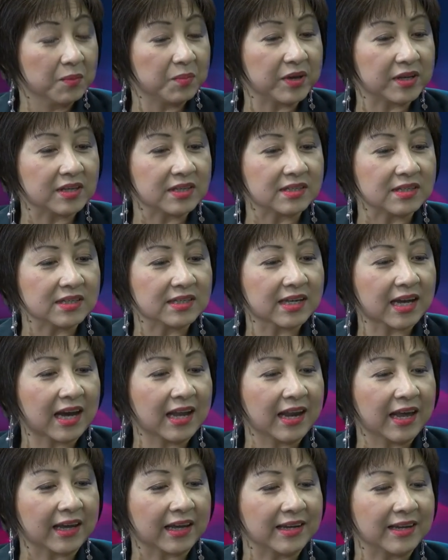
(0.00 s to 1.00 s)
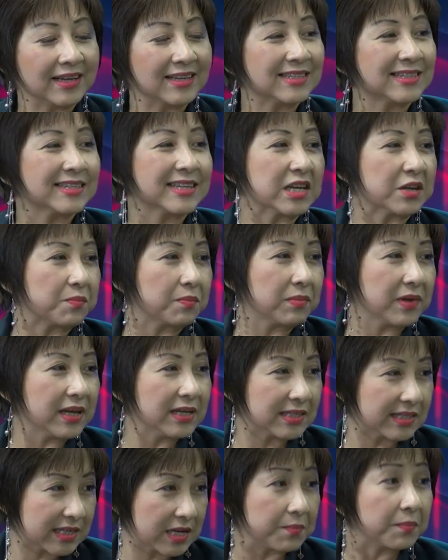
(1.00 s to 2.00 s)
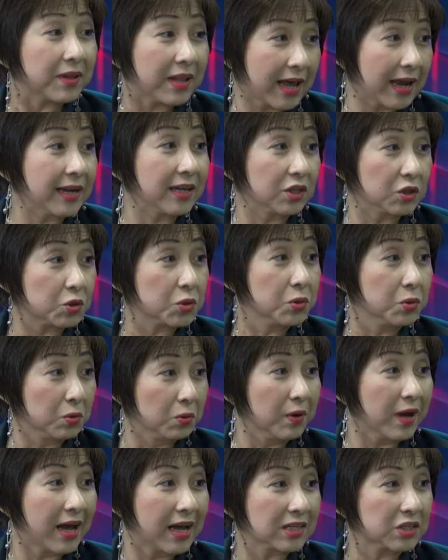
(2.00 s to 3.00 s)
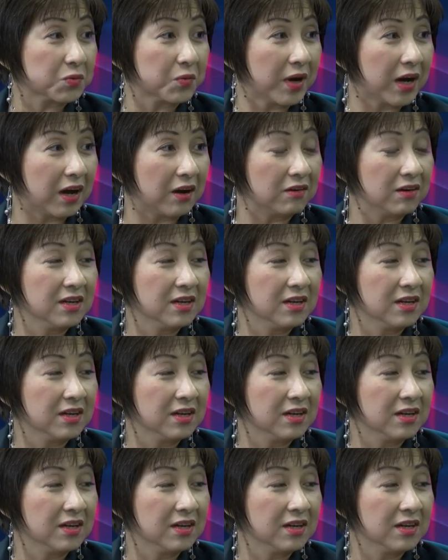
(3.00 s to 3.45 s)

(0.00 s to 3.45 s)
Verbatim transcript: because it's kind of like an estate estate planning tool right, as yeah. well.